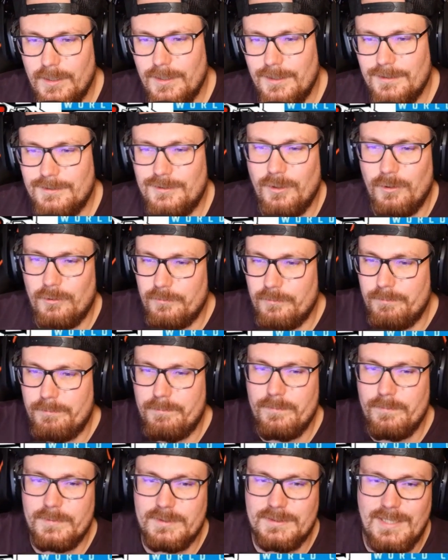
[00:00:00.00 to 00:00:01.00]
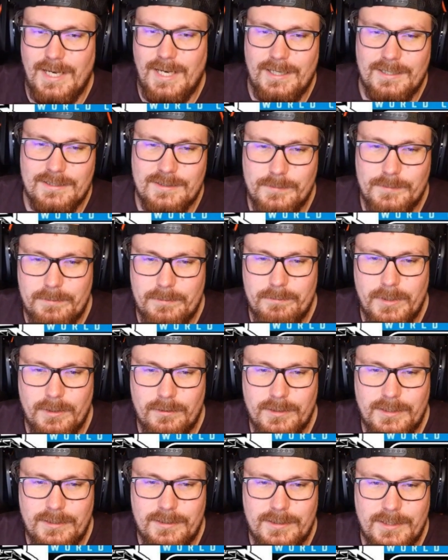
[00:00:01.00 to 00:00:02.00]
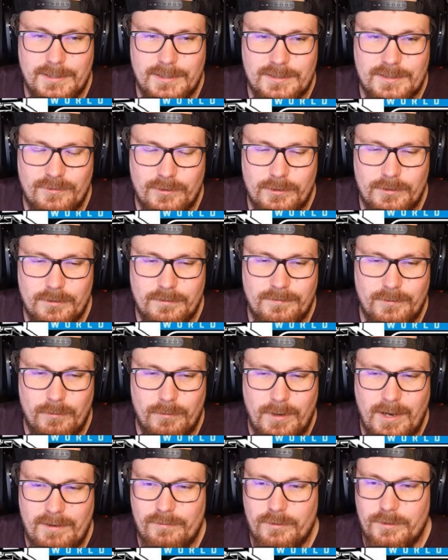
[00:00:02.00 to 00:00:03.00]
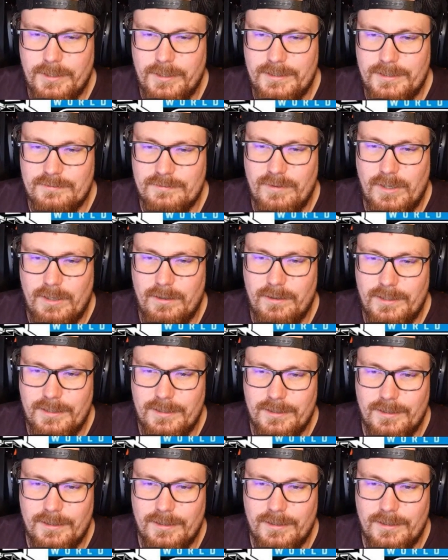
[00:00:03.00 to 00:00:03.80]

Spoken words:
So Zach has been building kits for forever. He's very